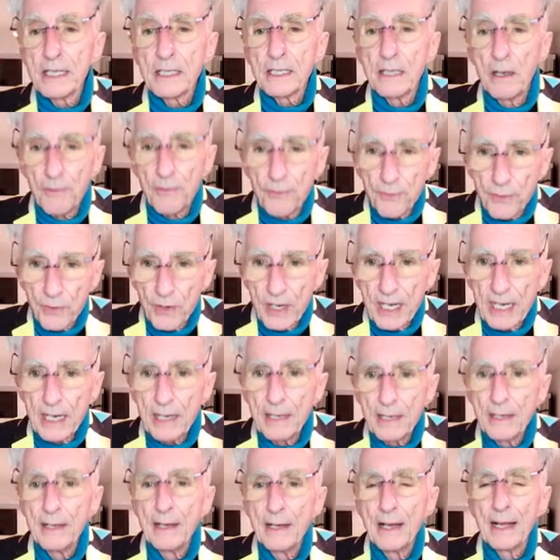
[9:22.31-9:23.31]
They're
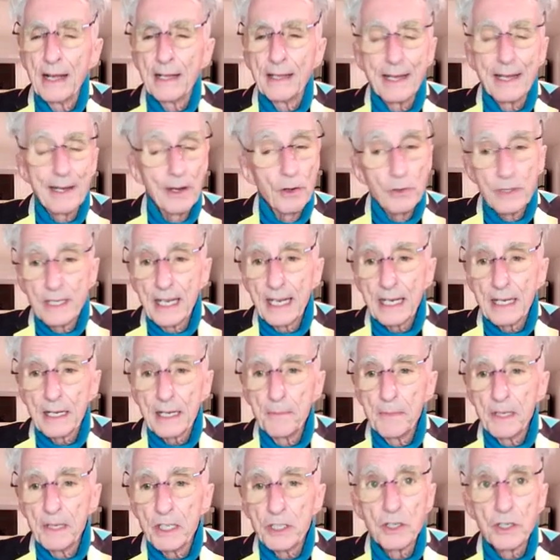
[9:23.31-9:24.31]
free and they don't take
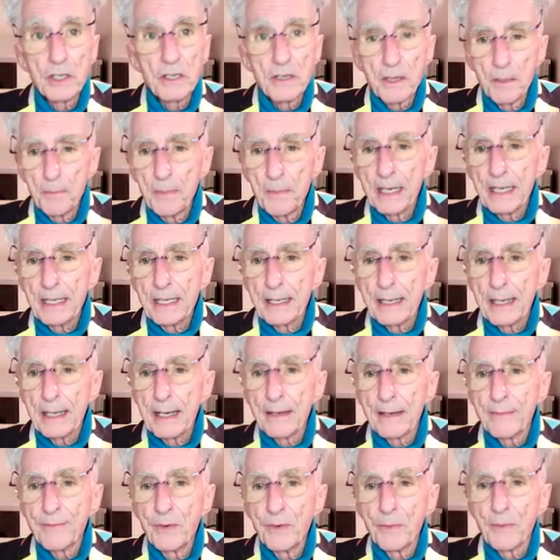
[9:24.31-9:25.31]
commission of the money you
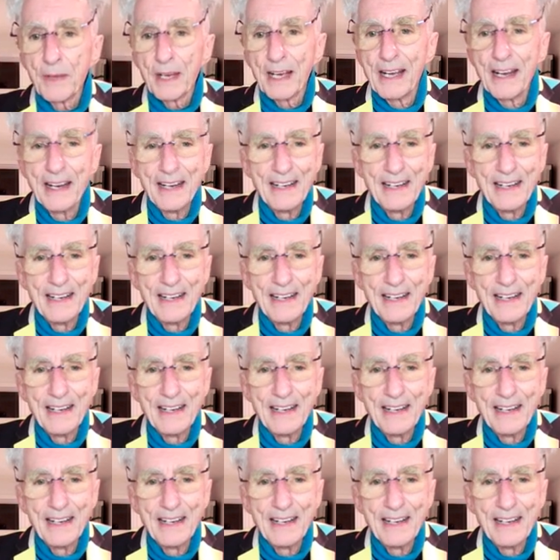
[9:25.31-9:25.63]
get from the